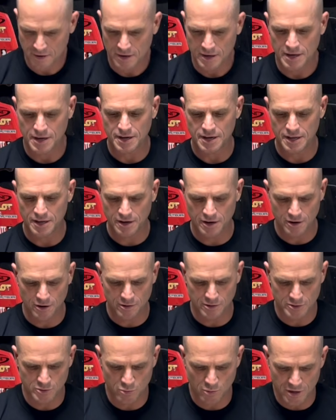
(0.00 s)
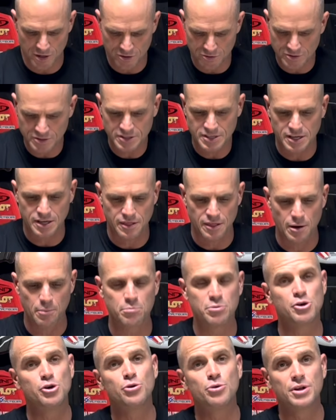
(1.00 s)
And here is when you see the
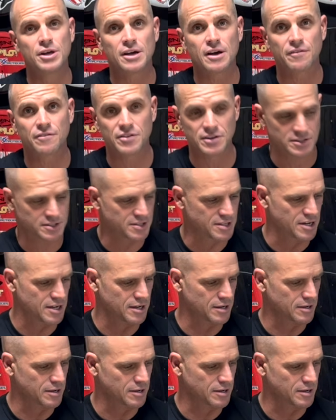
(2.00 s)
beauty of this thing.